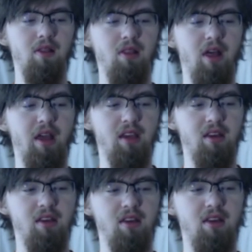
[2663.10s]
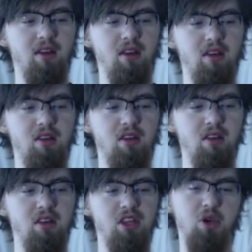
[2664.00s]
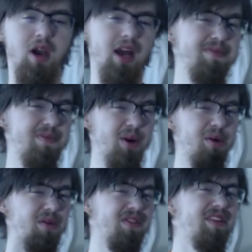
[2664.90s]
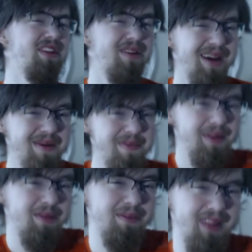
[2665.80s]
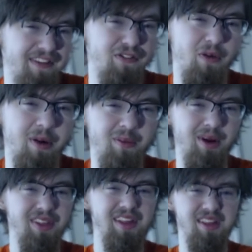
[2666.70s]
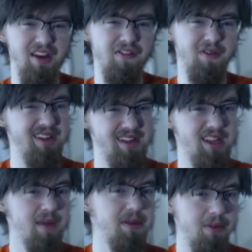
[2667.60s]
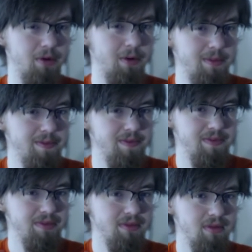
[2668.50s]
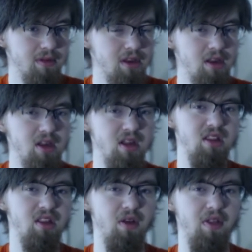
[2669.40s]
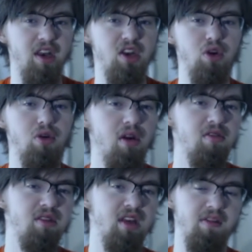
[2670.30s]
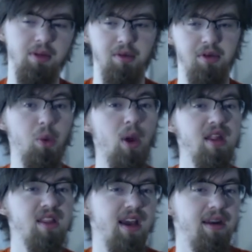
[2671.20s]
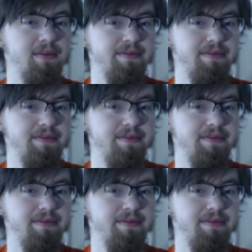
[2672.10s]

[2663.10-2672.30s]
Like, you kind of built the platform where this stuff was acceptable. So then Newgrounds was kind of blown to the wayside.